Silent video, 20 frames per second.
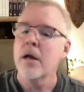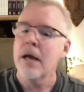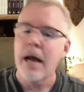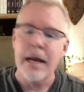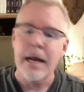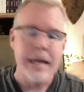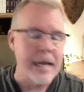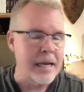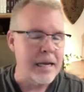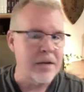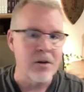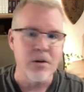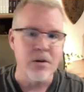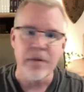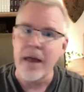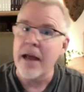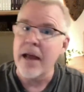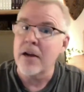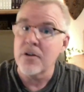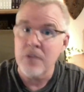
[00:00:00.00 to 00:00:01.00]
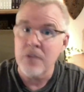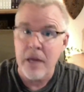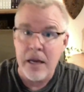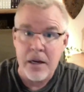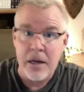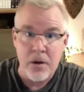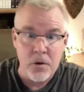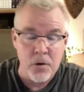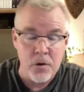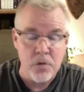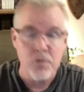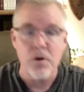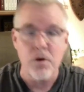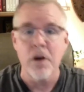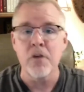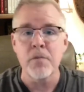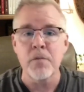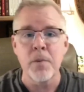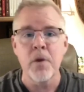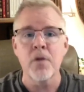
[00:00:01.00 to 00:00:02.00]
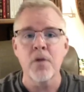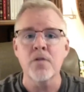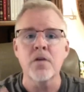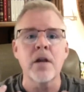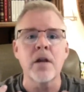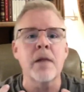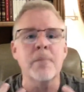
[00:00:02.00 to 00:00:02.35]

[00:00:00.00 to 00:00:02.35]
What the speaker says: I can't do that because I can't go to a strange person.